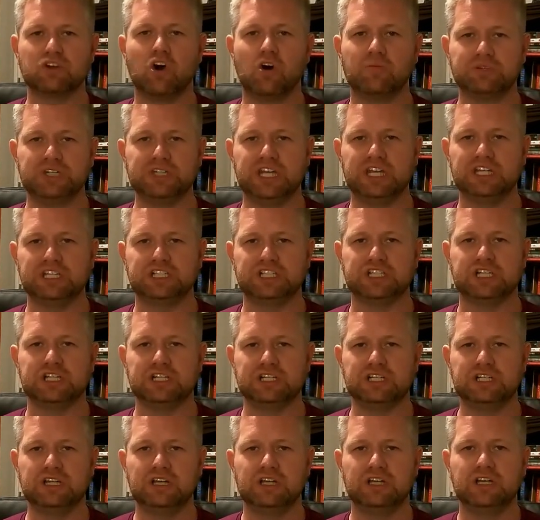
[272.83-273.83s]

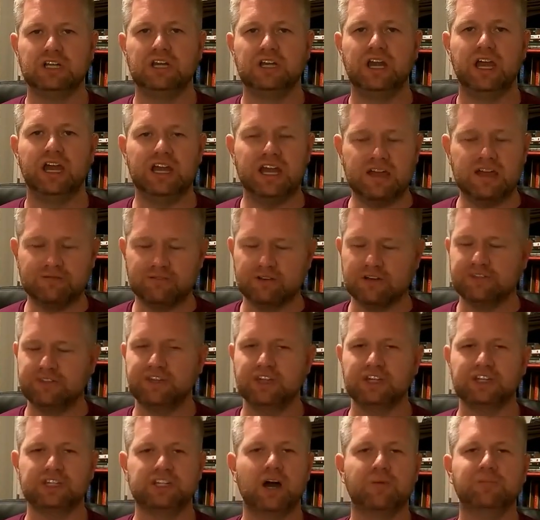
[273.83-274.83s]
culmination and
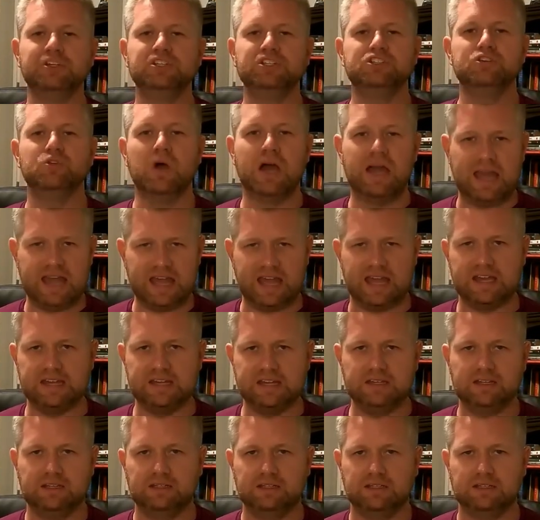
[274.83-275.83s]
everything coming to a
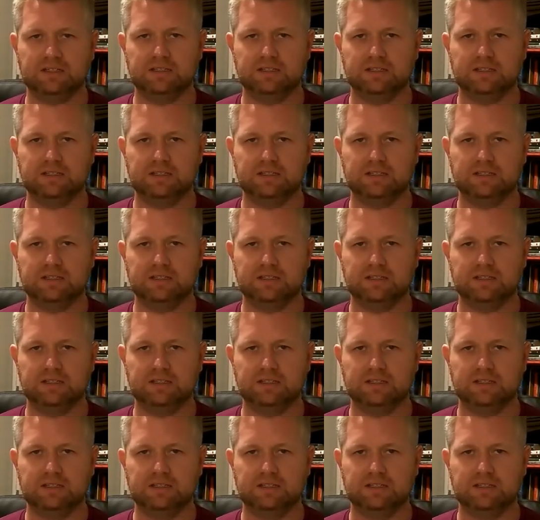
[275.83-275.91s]
head.